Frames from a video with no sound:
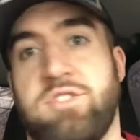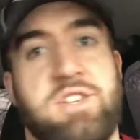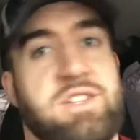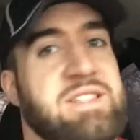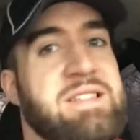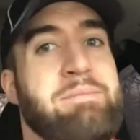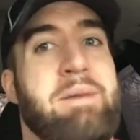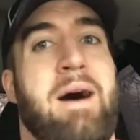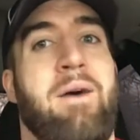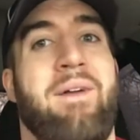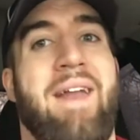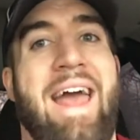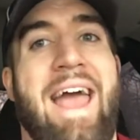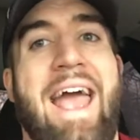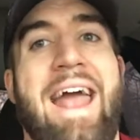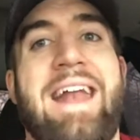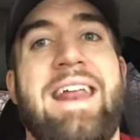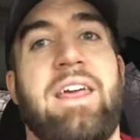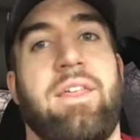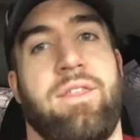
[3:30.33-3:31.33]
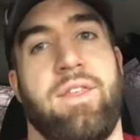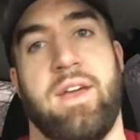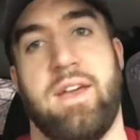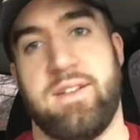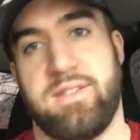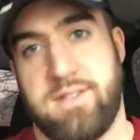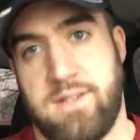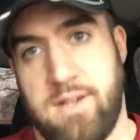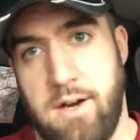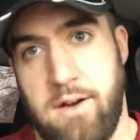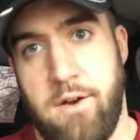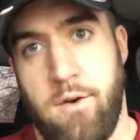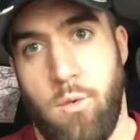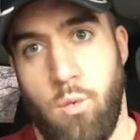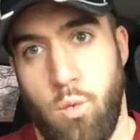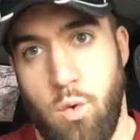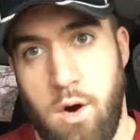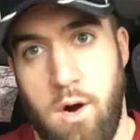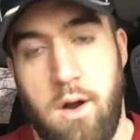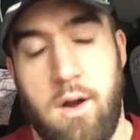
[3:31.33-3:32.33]
just about anything is gonna
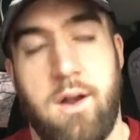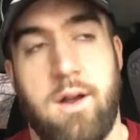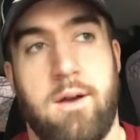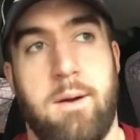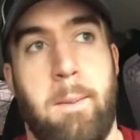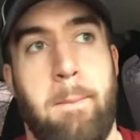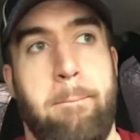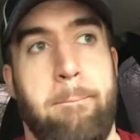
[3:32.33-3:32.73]
work.